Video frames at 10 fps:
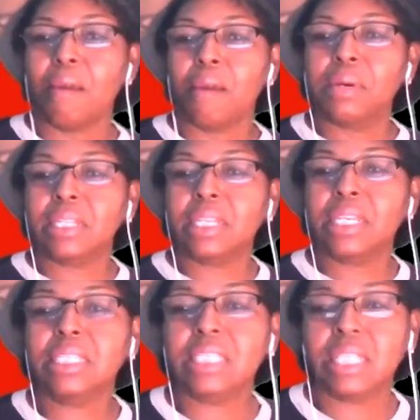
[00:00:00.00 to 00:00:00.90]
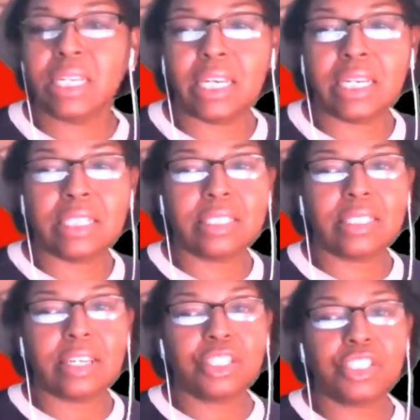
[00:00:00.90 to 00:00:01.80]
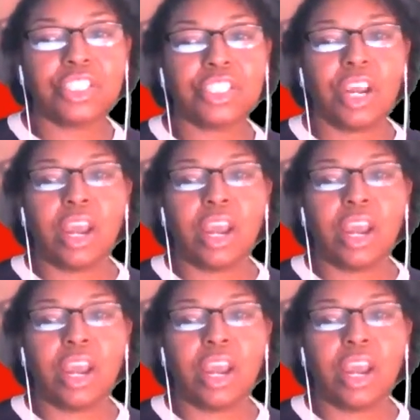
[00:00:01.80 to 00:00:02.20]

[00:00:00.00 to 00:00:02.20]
But ED is such